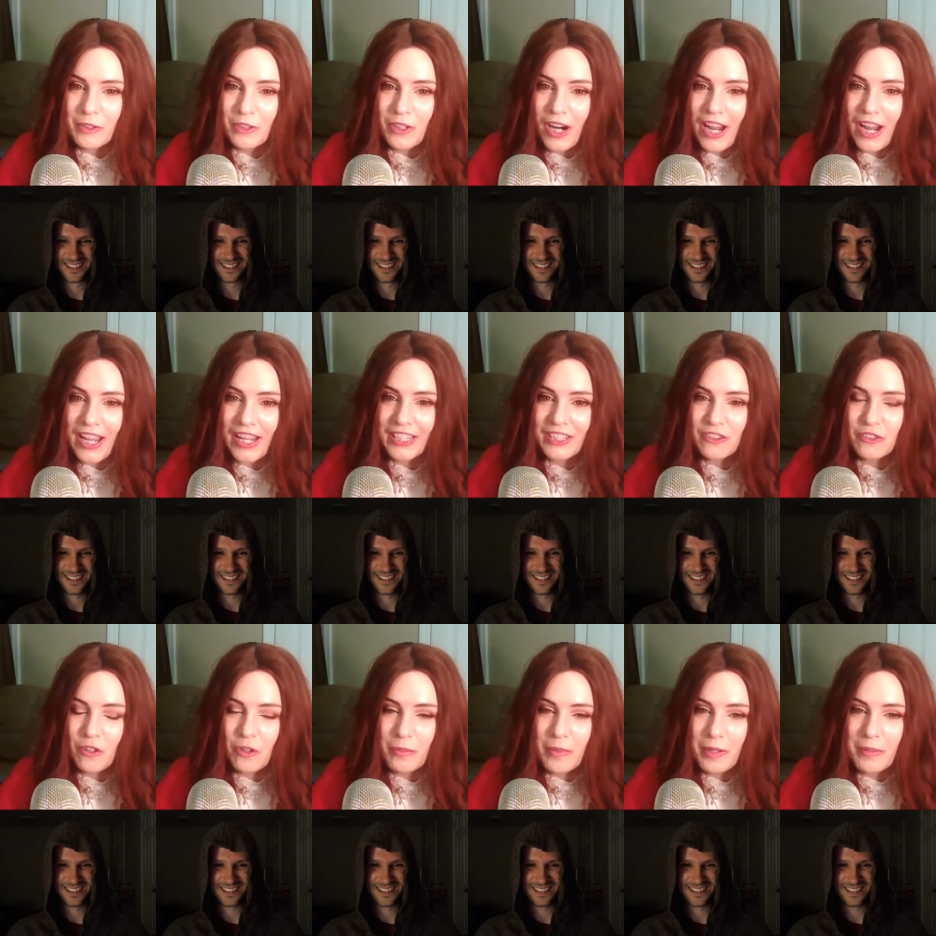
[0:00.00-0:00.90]
Speaker 1: crying and
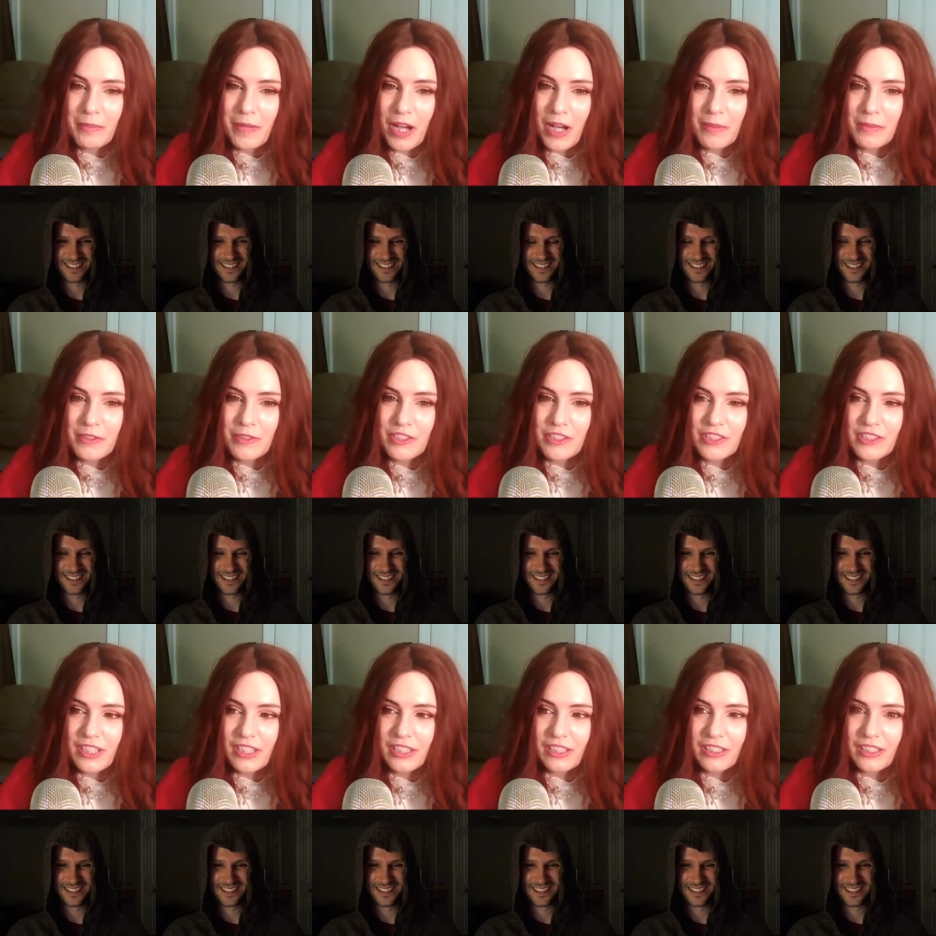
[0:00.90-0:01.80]
told my mom, and she's
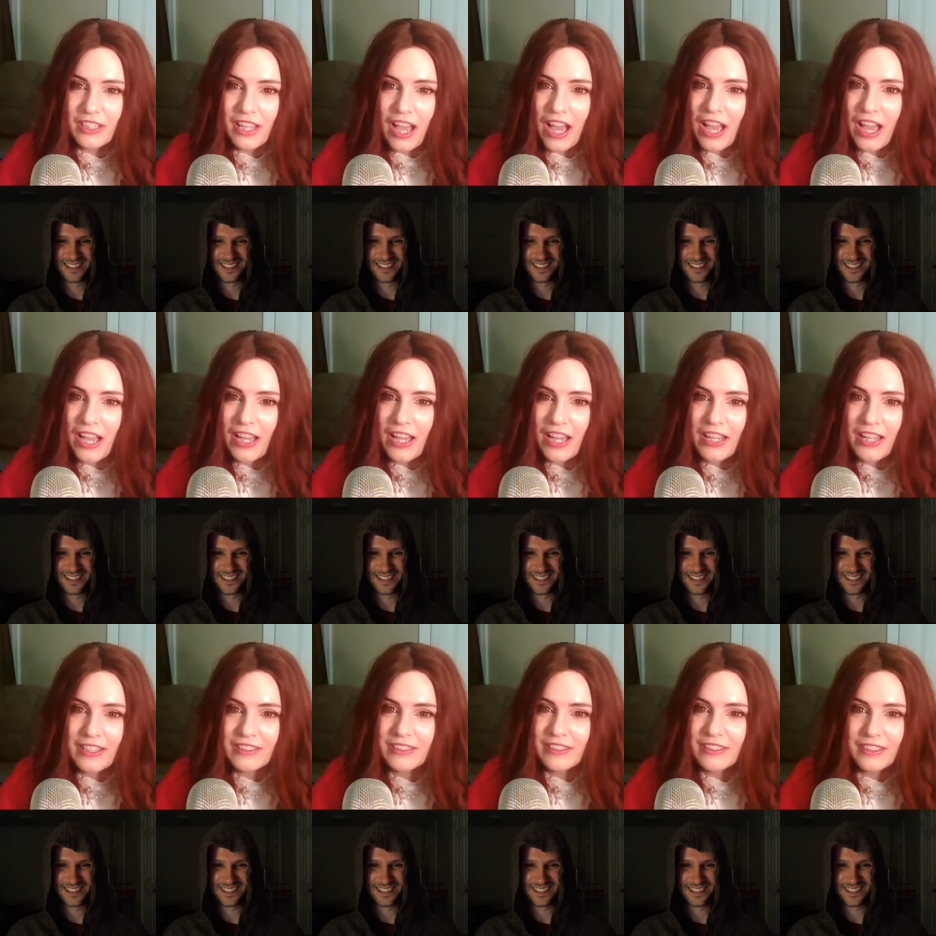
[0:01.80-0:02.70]
like, I
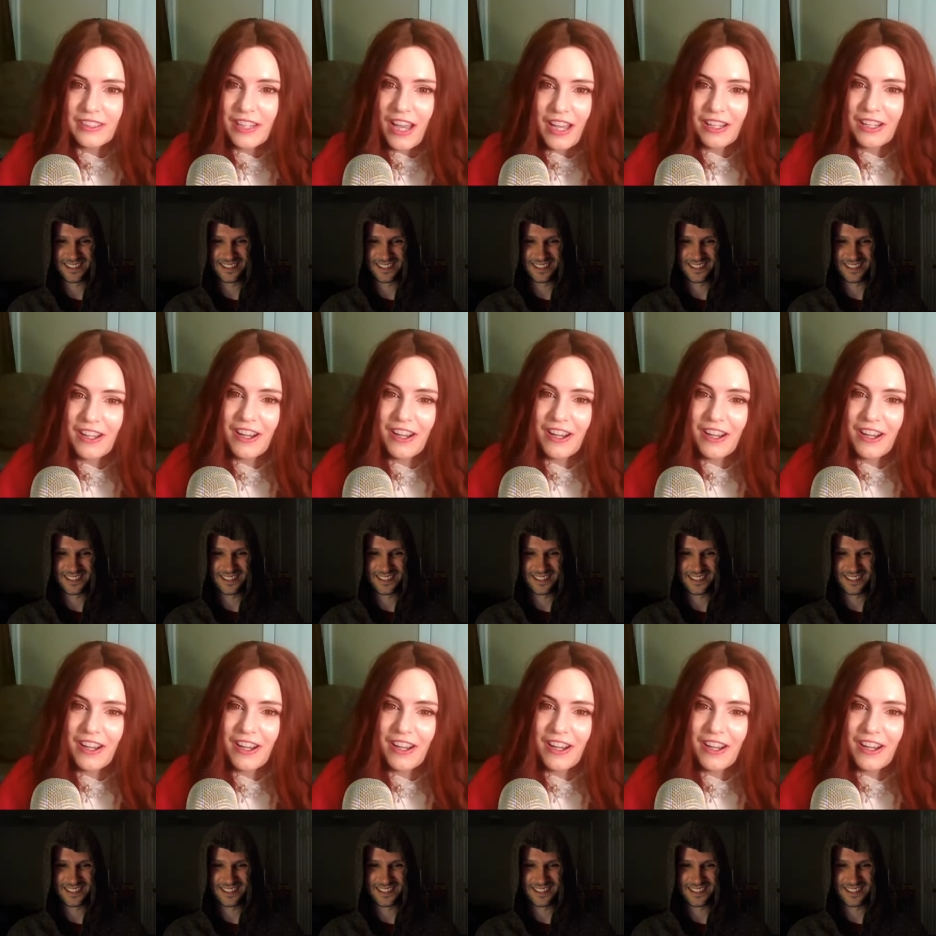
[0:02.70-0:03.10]
did not